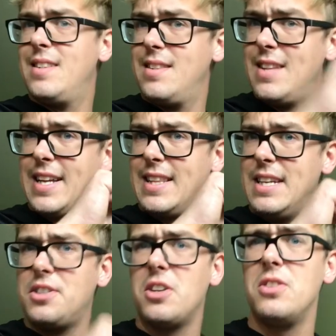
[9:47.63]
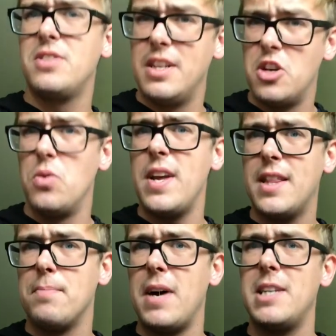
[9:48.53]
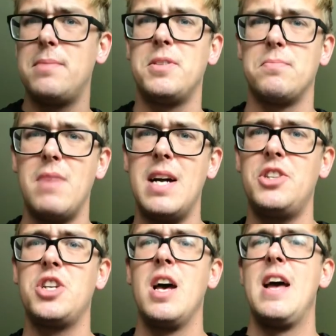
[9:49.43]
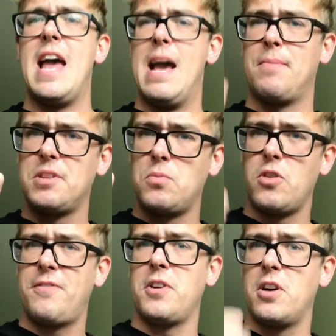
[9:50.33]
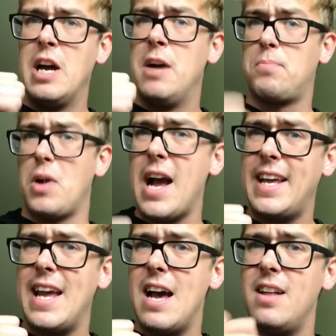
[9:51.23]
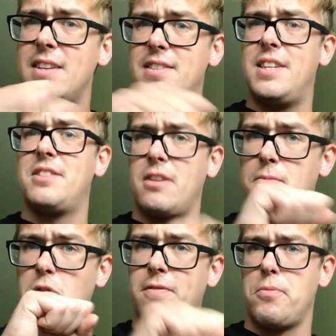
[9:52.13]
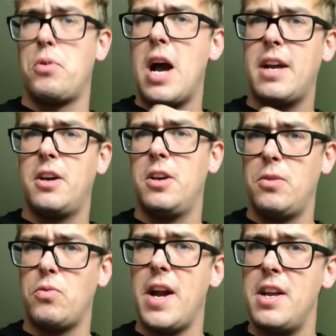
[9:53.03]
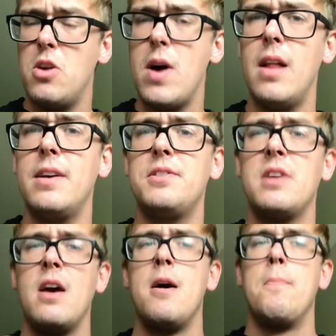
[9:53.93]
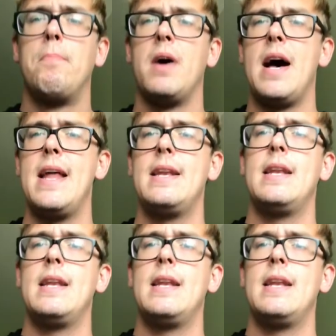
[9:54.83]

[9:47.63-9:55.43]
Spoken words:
like these curls, they don't hit the bicep as much. Hammer's more for brachialis, these are more for brachioradialis, but